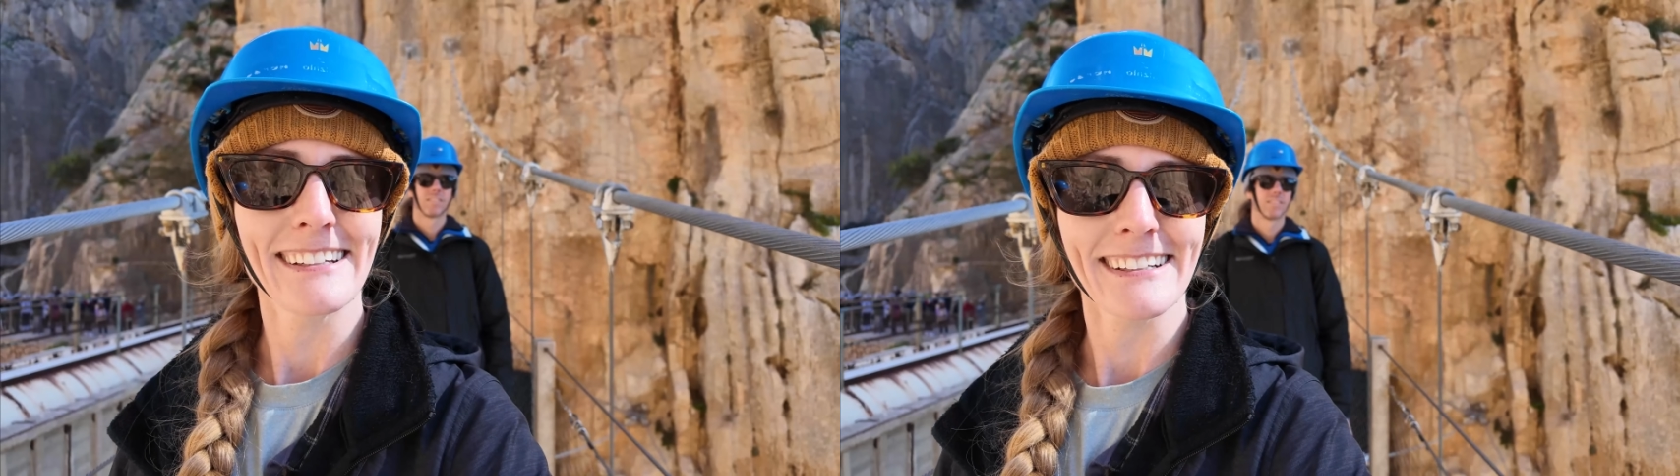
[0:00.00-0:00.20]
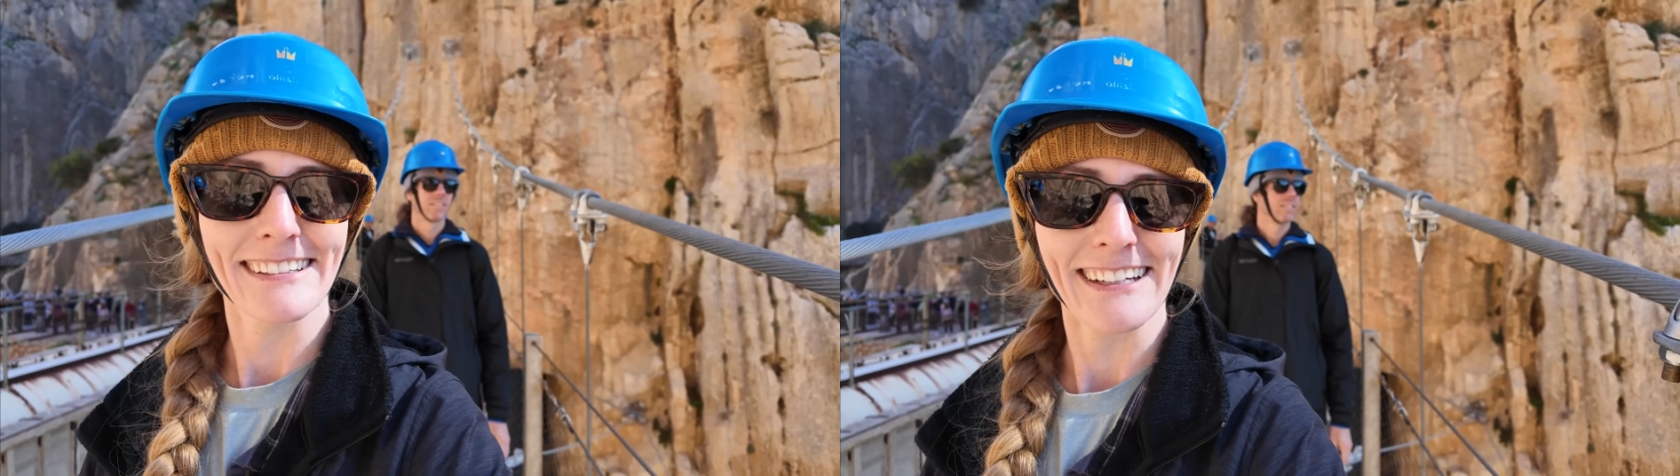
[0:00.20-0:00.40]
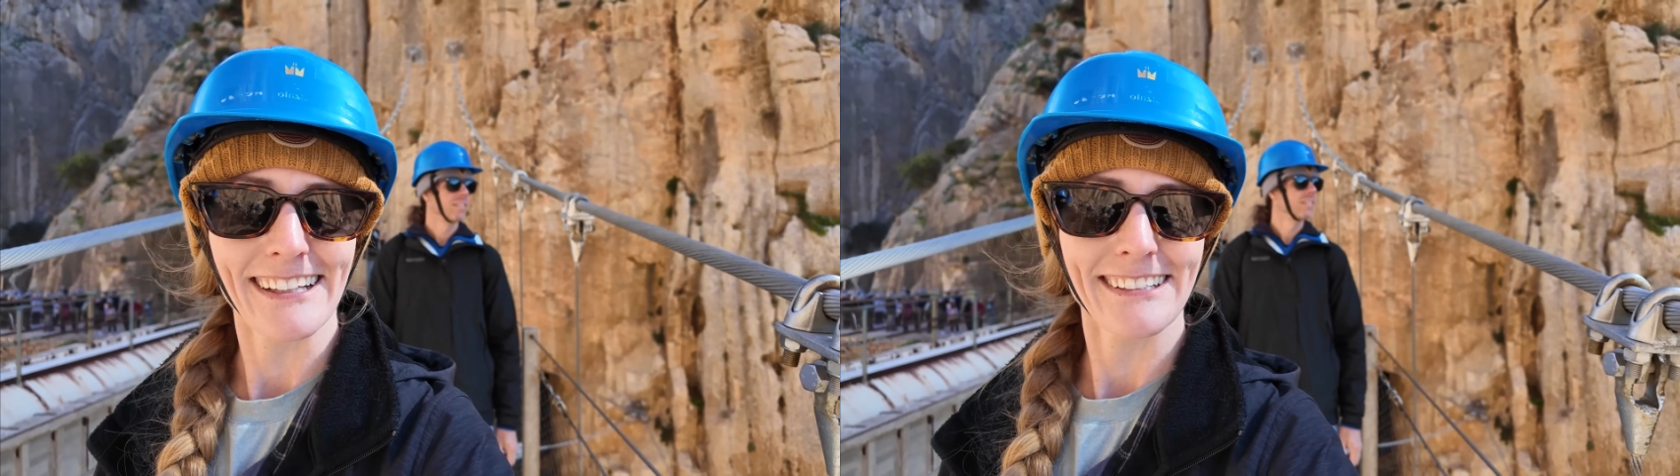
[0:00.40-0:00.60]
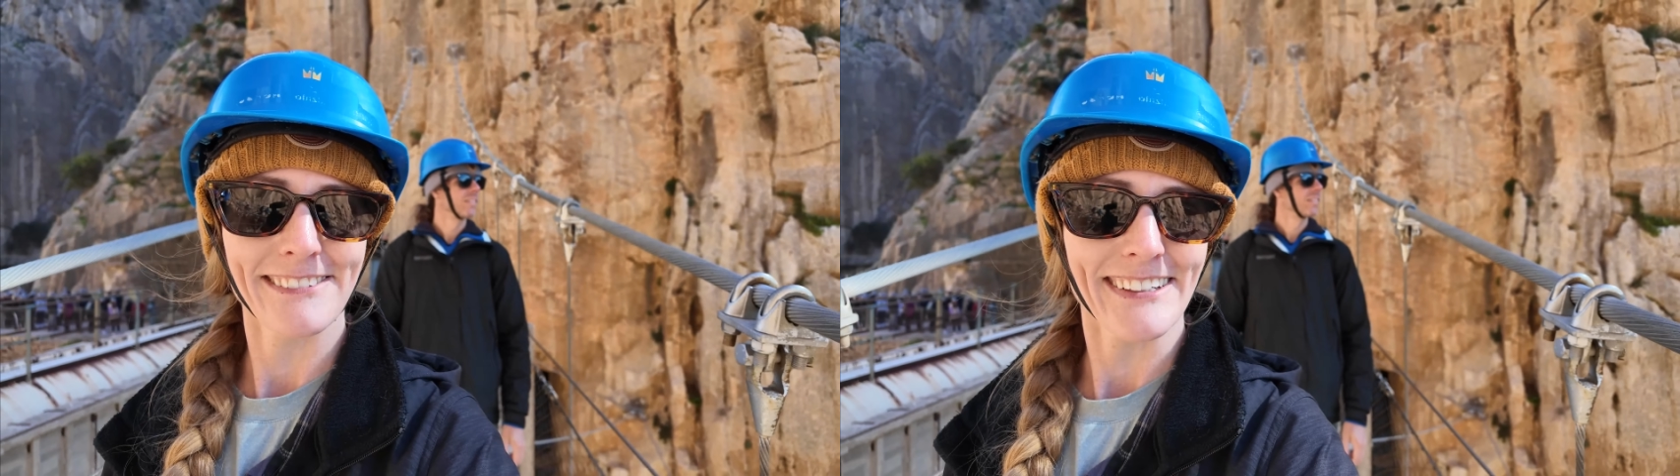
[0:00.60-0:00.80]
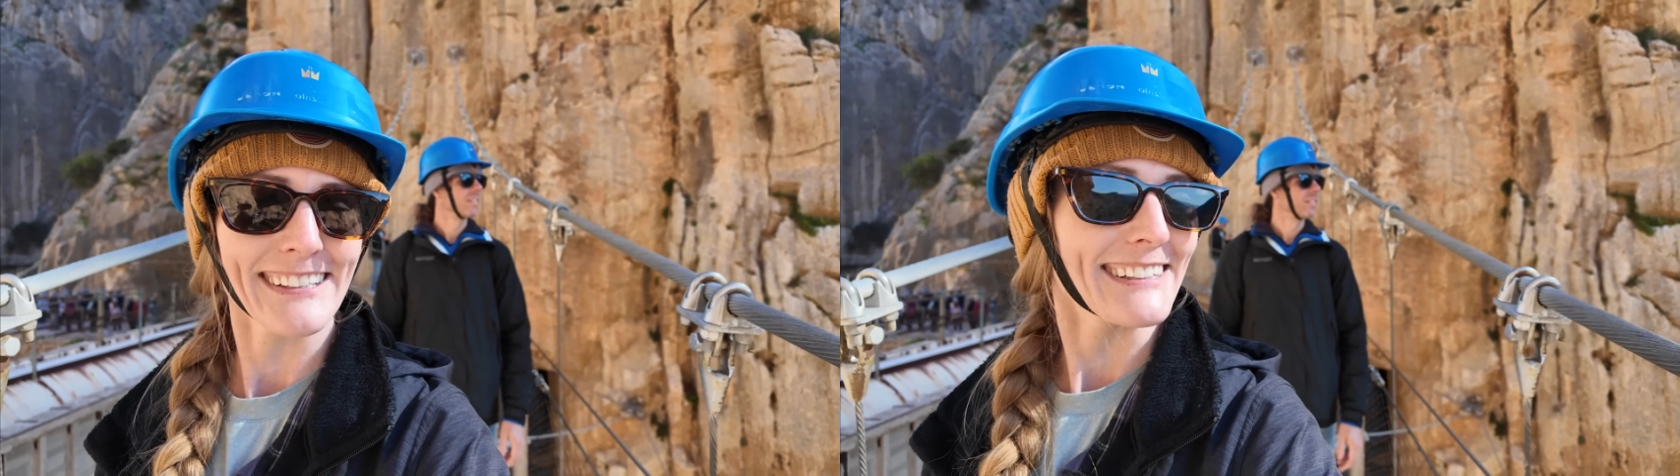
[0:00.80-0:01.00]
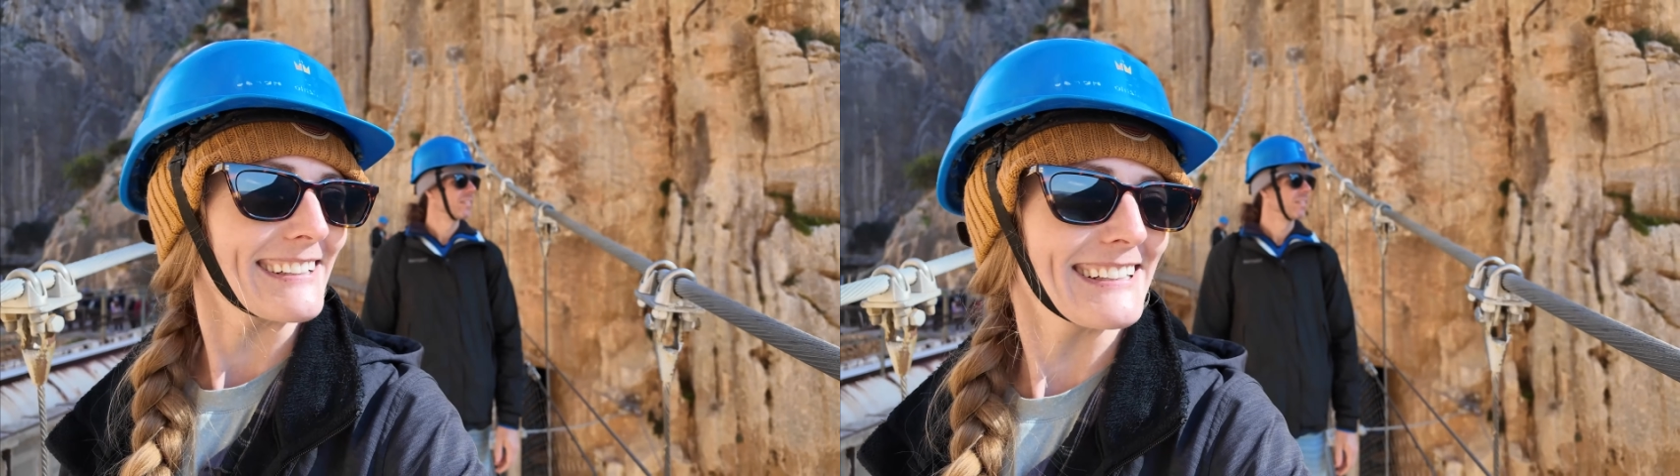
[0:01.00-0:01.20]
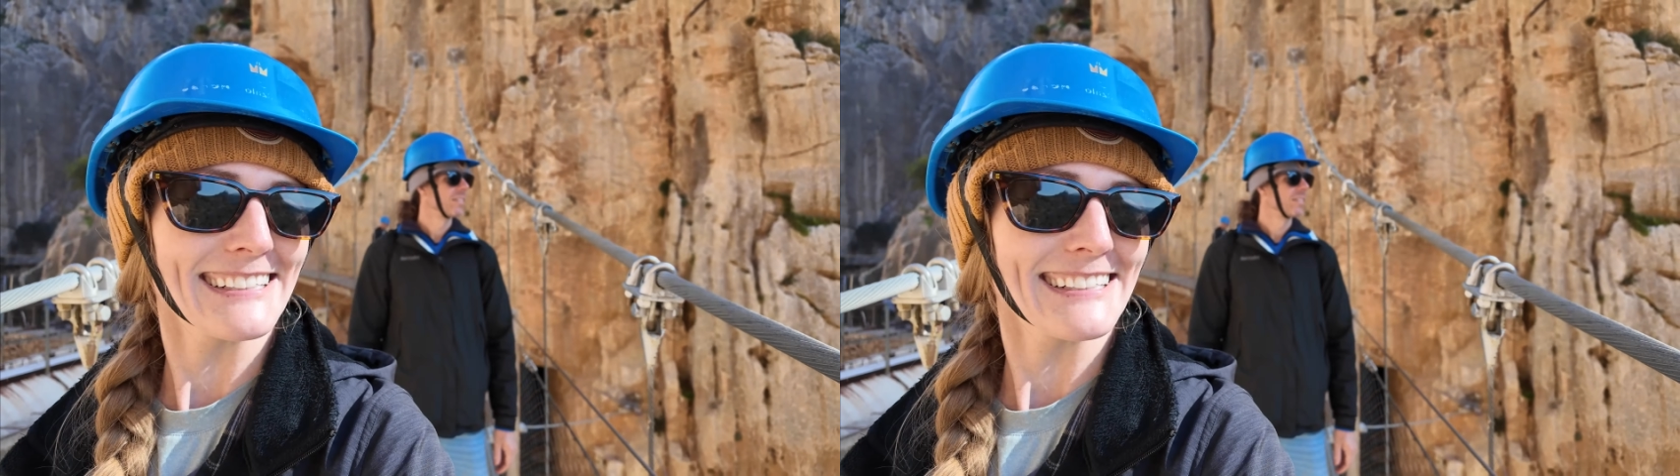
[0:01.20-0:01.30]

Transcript: Look, Skylar's back there.